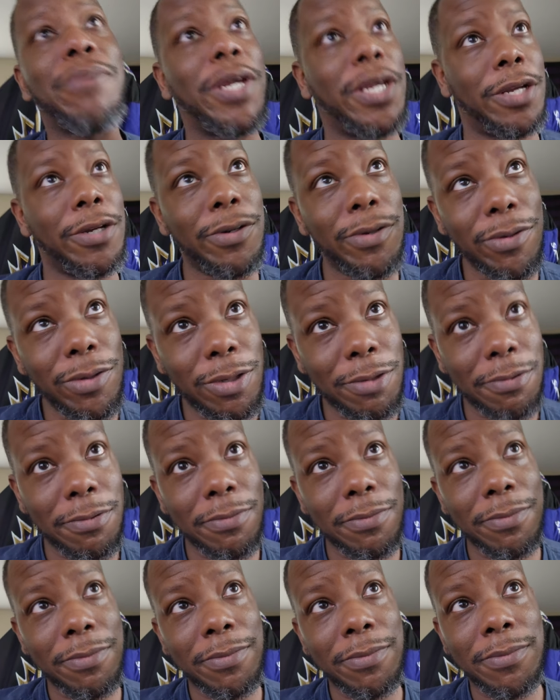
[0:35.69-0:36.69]
Bengals,
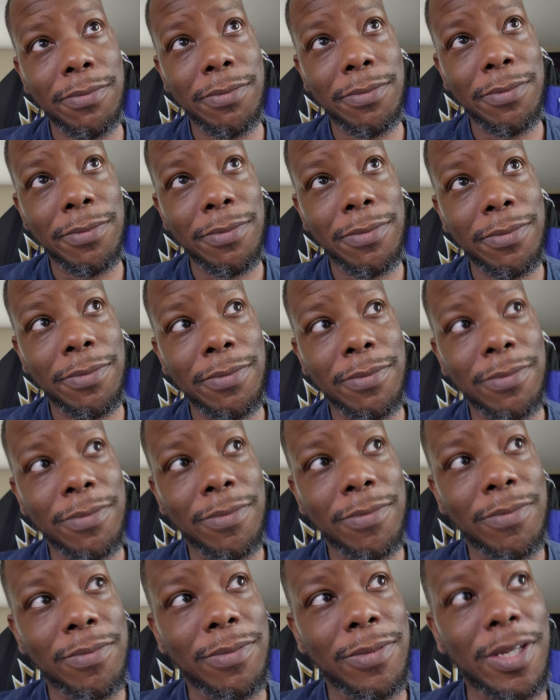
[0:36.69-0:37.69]

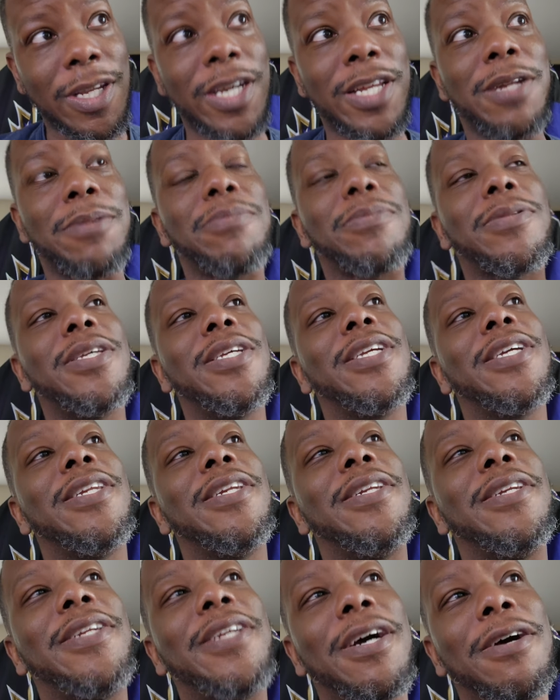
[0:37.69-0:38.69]
and I'm
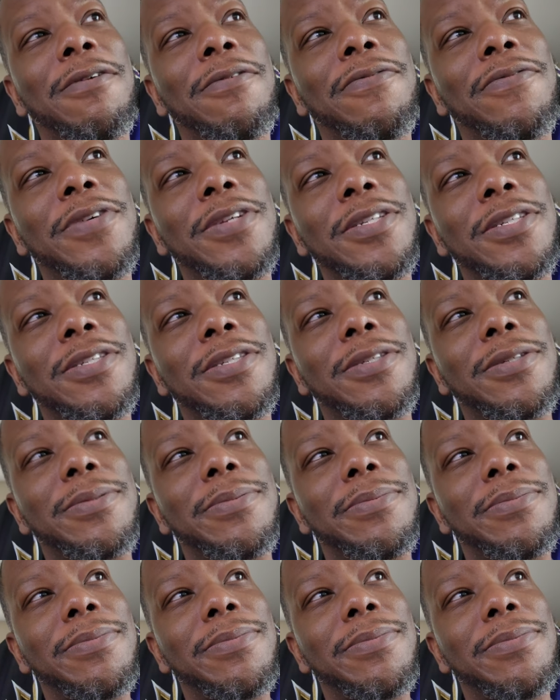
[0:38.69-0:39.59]
thinking Dolphins.